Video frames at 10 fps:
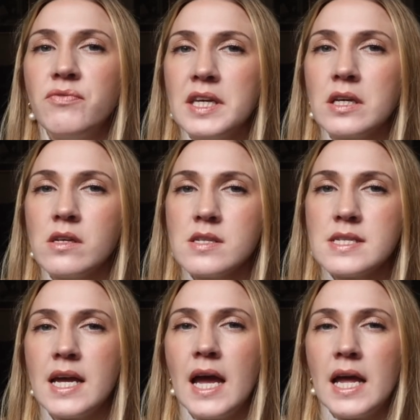feels
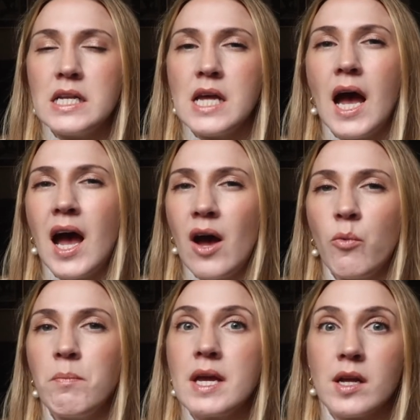and how
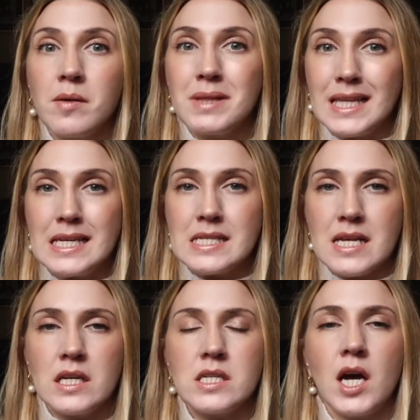makeup lays
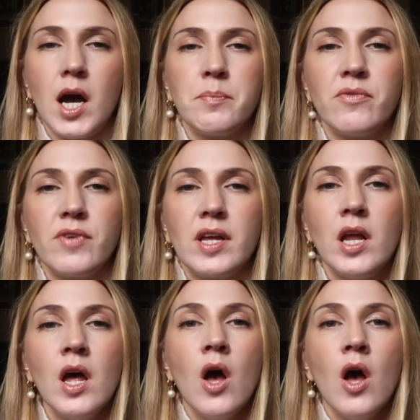on top of it.